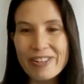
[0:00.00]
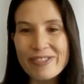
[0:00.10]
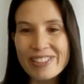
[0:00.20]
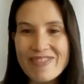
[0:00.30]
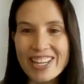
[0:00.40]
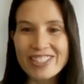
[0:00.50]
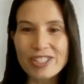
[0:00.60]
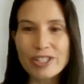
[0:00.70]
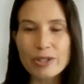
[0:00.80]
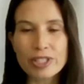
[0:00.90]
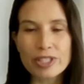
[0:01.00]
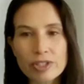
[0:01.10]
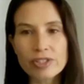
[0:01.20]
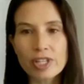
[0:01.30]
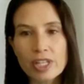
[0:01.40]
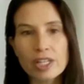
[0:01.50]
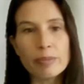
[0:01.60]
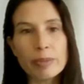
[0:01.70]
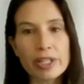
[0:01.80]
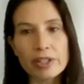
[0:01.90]
for a fleet manager who's interested
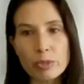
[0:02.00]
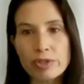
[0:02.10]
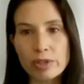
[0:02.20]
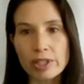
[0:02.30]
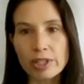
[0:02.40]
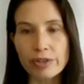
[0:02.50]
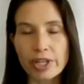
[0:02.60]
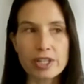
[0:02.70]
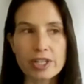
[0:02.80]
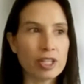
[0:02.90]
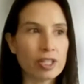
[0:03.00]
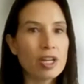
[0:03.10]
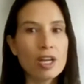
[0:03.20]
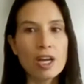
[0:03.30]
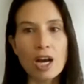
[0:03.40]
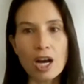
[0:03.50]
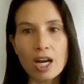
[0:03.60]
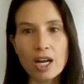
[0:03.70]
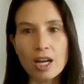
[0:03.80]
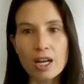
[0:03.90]
in making the move to electrification,
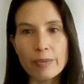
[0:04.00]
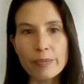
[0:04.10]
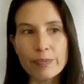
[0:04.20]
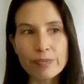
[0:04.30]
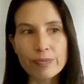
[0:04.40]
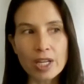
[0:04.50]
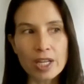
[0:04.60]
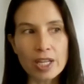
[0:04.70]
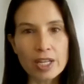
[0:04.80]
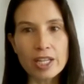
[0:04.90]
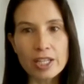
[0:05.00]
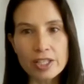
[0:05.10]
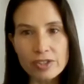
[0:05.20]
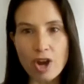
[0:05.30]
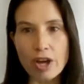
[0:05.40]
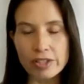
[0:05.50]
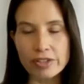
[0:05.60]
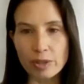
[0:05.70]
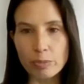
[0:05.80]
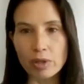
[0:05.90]
it is not
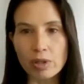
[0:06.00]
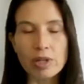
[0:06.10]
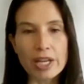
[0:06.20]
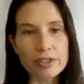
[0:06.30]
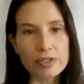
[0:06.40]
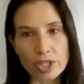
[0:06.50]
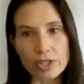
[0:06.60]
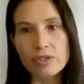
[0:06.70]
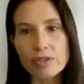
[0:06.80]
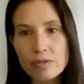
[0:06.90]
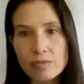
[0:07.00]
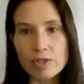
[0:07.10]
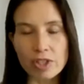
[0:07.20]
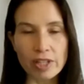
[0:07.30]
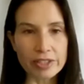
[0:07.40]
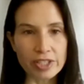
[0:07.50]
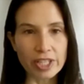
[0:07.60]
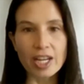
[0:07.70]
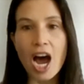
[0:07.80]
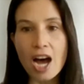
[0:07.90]
as simple as just
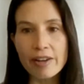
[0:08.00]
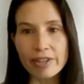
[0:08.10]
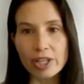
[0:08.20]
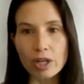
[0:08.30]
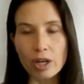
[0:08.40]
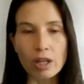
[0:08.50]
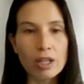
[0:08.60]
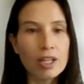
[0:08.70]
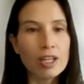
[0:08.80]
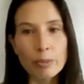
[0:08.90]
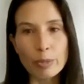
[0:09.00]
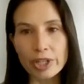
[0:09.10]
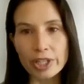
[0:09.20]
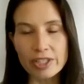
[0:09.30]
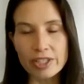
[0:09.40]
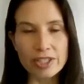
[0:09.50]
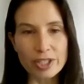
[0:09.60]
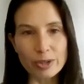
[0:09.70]
selecting a vehicle, putting it into